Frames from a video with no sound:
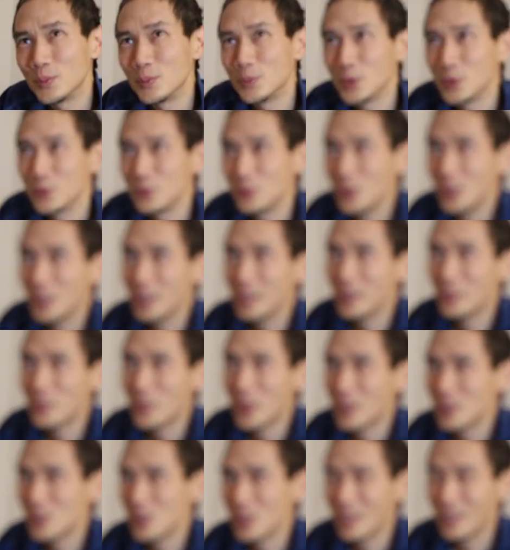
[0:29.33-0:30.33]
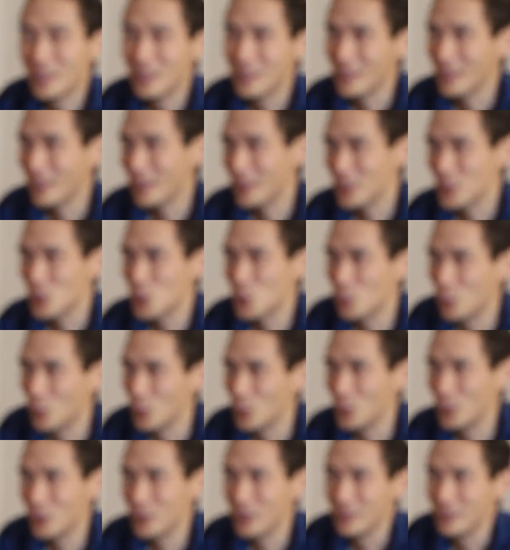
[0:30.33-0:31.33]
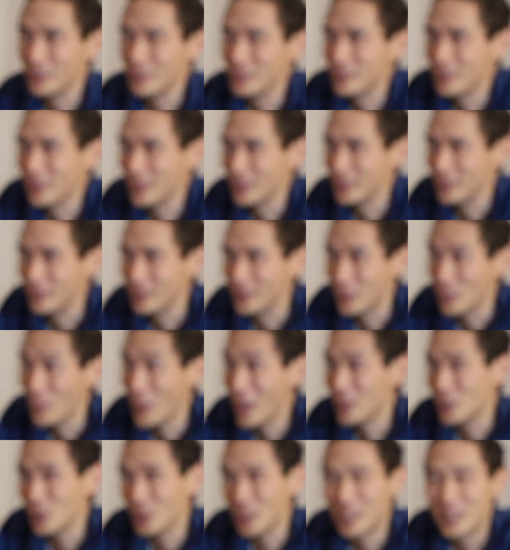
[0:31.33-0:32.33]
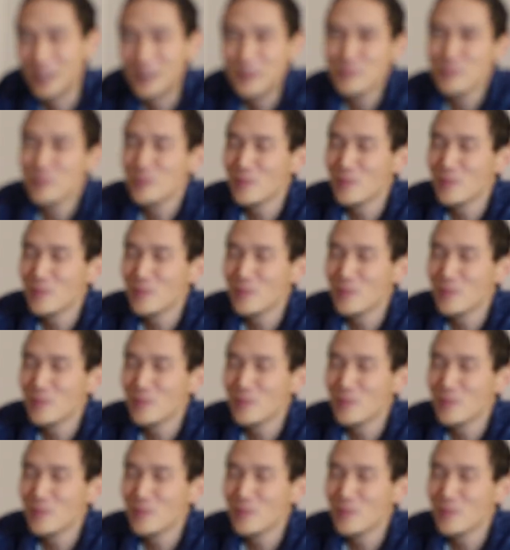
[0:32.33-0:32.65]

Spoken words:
revealing magic can kind of spoil the magic.